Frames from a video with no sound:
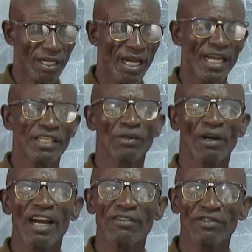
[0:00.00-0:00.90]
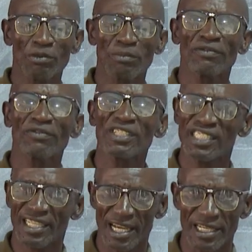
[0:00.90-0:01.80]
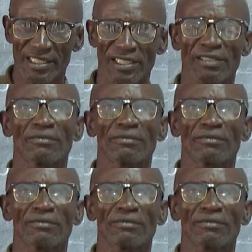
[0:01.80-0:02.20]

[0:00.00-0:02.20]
and you have to be vigilant.